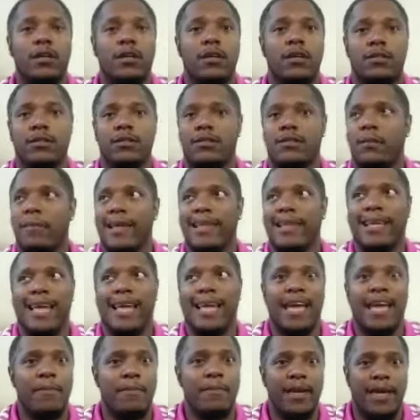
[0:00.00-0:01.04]
Somebody
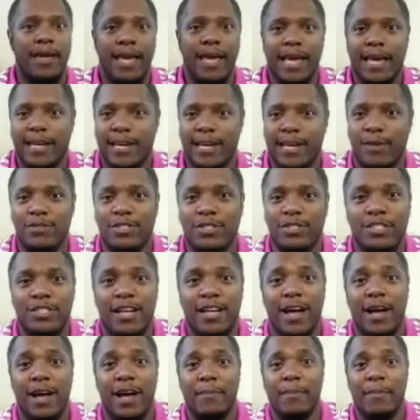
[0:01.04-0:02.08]
gave me a head coaching
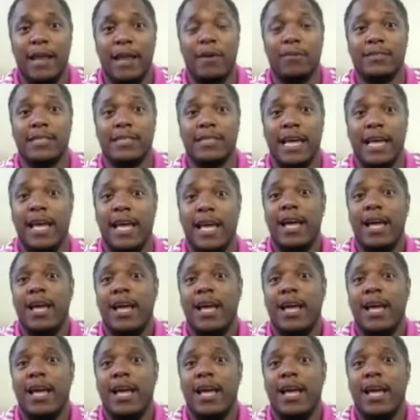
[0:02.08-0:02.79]
job, and I was like,